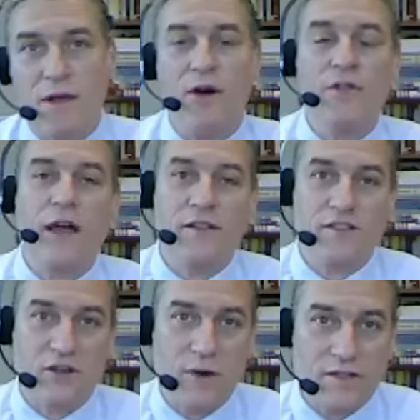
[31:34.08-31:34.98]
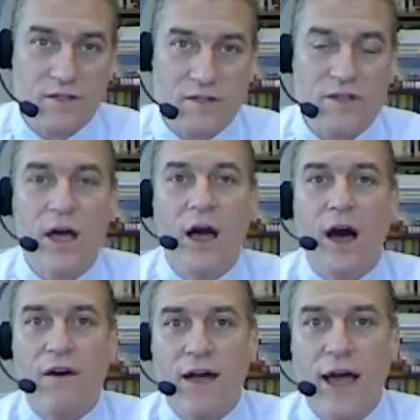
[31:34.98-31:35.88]
health consequences
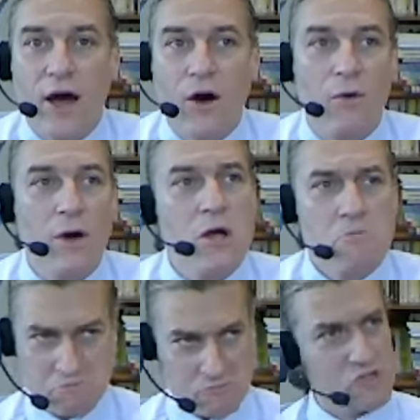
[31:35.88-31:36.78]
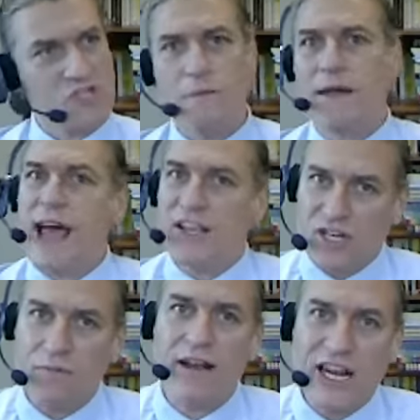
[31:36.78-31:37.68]
of how stomach acid
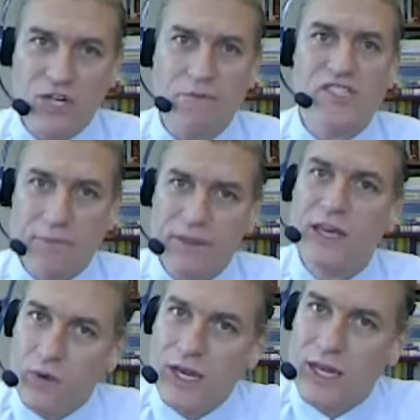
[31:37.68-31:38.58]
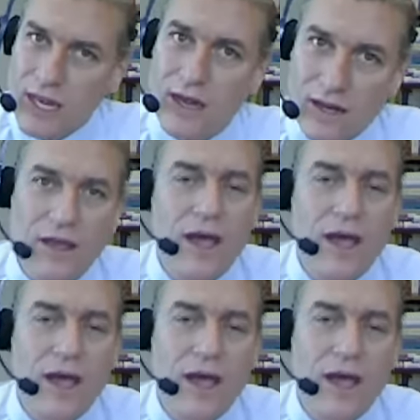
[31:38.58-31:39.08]
might actually be something that we need.